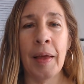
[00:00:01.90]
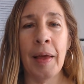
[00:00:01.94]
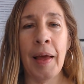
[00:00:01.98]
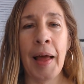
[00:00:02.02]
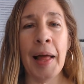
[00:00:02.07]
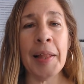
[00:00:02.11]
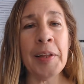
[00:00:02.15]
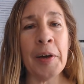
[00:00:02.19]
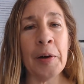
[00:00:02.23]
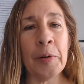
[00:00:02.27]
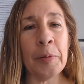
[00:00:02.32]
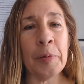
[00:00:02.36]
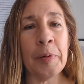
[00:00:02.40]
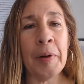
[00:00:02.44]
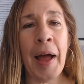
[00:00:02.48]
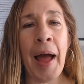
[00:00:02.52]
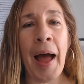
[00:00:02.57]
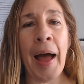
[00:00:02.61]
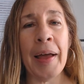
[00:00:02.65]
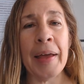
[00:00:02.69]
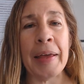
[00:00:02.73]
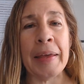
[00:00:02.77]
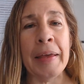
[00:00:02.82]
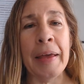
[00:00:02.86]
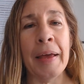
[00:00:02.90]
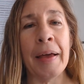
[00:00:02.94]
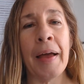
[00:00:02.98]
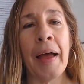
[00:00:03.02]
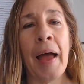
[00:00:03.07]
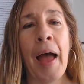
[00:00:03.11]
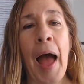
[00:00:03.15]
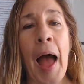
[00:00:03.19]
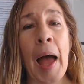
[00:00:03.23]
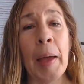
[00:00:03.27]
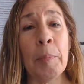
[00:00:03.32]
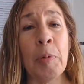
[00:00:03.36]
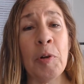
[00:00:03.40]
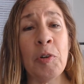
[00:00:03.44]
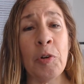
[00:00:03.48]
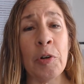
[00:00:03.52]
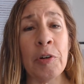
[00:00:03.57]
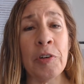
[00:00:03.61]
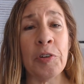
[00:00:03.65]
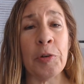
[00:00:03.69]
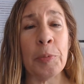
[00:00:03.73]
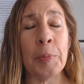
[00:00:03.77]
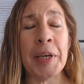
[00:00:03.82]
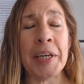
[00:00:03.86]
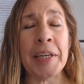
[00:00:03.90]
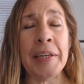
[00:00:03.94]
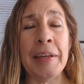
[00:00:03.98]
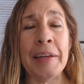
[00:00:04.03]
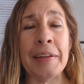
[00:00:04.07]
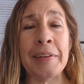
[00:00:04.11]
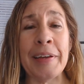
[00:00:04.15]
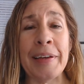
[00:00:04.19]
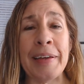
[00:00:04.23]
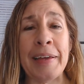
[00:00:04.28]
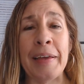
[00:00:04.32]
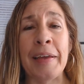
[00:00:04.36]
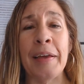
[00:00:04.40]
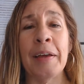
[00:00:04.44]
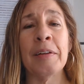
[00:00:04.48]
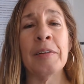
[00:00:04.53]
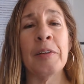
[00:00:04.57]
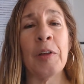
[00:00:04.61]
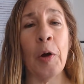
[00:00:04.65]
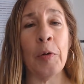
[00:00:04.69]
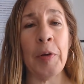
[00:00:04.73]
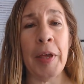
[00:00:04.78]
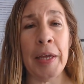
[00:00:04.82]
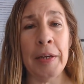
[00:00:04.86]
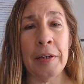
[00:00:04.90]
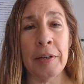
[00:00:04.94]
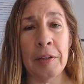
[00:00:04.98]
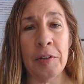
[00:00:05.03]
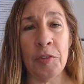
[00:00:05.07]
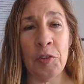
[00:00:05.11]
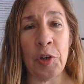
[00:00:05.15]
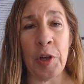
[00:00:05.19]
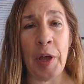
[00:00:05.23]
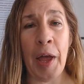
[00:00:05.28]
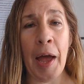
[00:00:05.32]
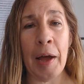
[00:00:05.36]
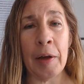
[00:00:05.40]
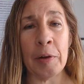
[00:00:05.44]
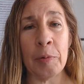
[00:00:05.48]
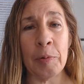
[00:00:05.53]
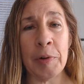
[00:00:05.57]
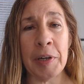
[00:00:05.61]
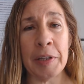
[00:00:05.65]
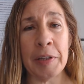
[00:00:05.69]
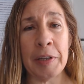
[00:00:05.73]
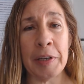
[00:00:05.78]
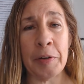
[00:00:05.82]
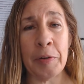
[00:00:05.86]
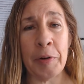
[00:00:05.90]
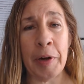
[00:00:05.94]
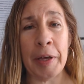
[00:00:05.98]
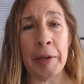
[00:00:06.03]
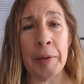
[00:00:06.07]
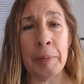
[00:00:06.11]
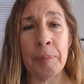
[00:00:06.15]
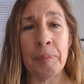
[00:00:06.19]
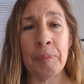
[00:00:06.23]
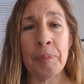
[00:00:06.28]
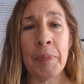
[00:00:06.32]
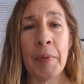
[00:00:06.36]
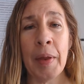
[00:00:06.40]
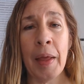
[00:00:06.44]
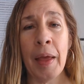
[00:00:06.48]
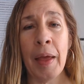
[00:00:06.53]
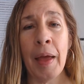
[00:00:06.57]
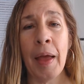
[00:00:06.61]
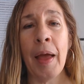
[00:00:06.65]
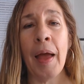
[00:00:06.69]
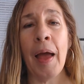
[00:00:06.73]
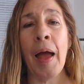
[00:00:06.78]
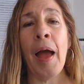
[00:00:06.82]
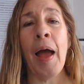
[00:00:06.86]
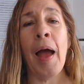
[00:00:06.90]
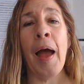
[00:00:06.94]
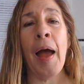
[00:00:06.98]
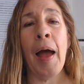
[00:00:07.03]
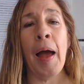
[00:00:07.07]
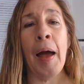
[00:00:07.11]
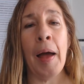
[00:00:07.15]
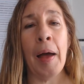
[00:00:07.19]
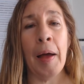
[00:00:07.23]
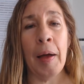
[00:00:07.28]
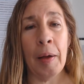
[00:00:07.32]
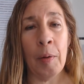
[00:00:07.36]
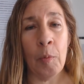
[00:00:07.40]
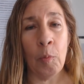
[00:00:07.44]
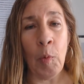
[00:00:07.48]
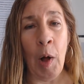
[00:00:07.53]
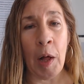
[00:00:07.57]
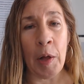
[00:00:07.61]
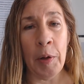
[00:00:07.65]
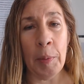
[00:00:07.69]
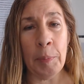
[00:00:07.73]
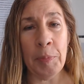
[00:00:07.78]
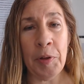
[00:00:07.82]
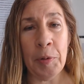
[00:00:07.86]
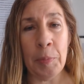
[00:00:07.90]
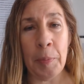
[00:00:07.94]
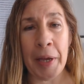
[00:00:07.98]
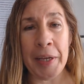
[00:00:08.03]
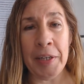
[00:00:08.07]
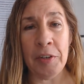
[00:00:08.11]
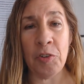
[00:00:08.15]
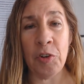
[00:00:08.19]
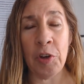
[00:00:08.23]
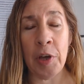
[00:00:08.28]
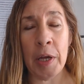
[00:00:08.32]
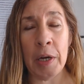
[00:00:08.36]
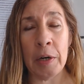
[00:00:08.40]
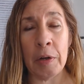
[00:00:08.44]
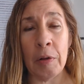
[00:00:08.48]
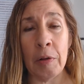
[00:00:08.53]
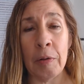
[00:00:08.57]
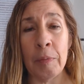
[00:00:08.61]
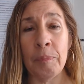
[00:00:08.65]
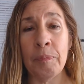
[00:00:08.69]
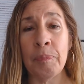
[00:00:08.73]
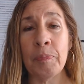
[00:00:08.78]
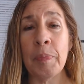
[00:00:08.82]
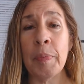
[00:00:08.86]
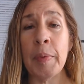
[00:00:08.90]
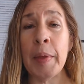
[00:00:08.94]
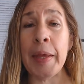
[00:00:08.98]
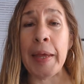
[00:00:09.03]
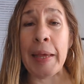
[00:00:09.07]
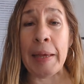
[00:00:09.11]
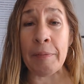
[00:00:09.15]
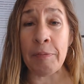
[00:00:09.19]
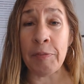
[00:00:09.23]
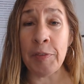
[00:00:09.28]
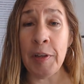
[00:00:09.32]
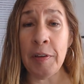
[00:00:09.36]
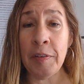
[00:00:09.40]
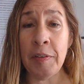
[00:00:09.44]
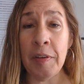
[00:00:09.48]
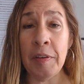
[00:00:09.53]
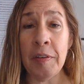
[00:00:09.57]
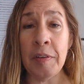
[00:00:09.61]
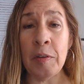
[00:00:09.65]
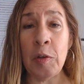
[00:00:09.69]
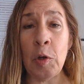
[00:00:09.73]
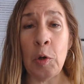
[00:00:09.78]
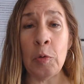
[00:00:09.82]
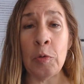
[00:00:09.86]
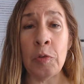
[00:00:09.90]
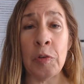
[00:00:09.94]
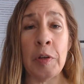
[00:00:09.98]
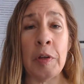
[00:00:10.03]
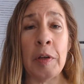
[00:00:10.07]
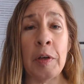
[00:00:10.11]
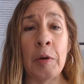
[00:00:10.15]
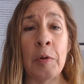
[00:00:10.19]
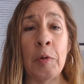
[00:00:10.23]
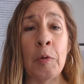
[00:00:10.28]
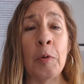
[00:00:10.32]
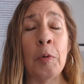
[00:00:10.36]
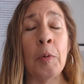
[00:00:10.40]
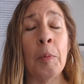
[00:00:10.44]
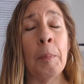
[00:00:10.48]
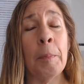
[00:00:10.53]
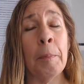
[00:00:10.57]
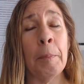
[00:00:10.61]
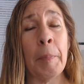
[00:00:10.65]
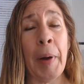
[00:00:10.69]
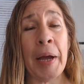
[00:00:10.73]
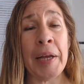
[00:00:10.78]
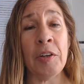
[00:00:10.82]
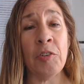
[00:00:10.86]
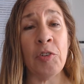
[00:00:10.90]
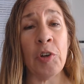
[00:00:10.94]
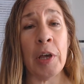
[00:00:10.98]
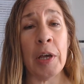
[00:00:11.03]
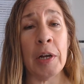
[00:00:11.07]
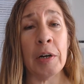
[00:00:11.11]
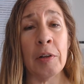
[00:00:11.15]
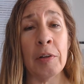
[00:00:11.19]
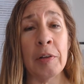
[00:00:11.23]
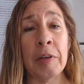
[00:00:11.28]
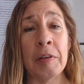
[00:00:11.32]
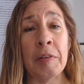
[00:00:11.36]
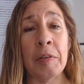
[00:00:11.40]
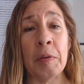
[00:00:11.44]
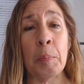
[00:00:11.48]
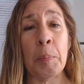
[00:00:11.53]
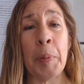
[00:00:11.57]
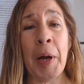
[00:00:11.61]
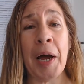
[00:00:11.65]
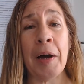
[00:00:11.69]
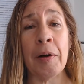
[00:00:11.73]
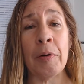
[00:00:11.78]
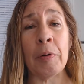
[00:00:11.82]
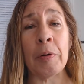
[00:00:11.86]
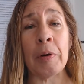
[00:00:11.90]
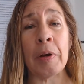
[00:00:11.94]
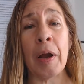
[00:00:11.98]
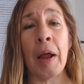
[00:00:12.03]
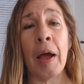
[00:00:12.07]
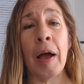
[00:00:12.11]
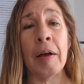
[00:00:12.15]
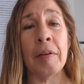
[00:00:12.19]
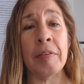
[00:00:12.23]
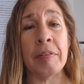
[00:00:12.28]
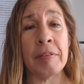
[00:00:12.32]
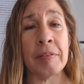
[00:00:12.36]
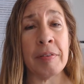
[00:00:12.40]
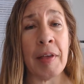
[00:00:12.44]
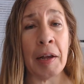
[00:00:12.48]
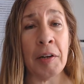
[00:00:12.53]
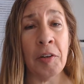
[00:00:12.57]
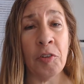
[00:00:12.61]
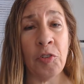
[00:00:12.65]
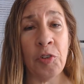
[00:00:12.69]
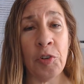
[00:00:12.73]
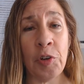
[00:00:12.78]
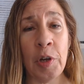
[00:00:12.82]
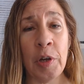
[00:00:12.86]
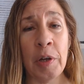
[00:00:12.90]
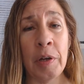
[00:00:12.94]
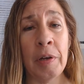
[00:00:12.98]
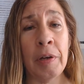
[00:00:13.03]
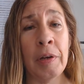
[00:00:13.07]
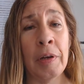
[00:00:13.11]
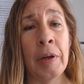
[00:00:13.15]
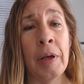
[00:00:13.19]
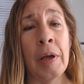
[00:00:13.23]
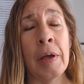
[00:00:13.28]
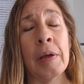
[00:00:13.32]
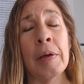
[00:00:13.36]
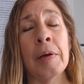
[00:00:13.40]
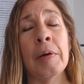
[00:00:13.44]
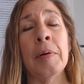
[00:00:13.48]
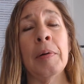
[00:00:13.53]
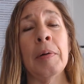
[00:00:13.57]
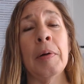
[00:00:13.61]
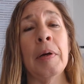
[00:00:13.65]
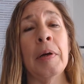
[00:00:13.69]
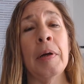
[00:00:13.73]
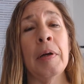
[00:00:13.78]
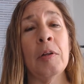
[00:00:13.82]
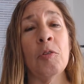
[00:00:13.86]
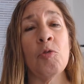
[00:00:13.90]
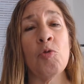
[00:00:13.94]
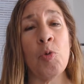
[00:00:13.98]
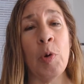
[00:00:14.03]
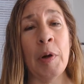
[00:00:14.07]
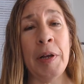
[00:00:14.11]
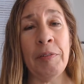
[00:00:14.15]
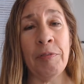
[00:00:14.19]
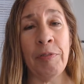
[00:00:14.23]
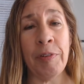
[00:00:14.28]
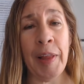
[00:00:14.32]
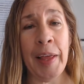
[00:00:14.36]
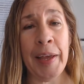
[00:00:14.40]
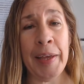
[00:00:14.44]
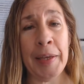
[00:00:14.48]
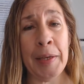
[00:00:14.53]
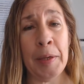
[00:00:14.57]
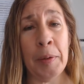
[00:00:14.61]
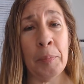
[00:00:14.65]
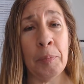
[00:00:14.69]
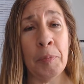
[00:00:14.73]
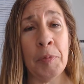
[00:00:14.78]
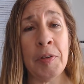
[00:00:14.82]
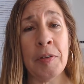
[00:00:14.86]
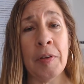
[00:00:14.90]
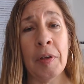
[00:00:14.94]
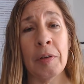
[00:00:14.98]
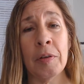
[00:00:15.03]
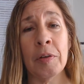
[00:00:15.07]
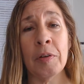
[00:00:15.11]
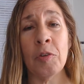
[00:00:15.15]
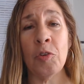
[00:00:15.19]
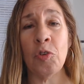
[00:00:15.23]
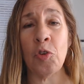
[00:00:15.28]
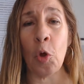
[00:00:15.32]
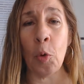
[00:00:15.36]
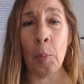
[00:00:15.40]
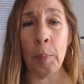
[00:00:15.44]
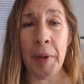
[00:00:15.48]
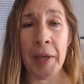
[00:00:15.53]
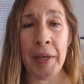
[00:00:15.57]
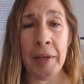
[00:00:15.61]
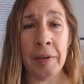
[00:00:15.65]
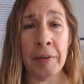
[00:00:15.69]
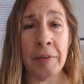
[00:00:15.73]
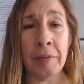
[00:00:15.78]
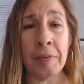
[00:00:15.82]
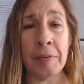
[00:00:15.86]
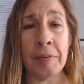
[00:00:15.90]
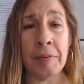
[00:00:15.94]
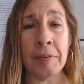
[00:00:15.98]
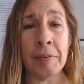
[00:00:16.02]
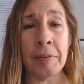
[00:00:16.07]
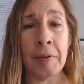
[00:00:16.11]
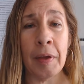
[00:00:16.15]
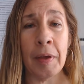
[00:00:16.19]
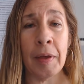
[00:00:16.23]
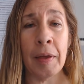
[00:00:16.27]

Hello, hi, I'm Patricia McNeely, located in Chicago, Illinois. Welcome to my channel. If this is new to you, my channel is about ascension, twin flames, soulmates,